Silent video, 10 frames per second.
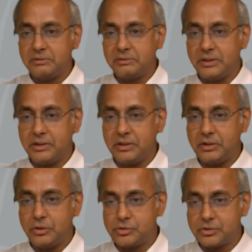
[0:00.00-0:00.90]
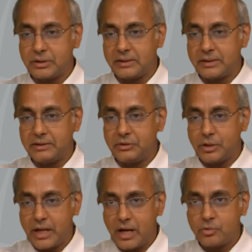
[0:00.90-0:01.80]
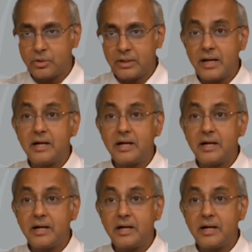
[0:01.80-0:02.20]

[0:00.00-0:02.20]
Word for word: into, into, its, uh, into account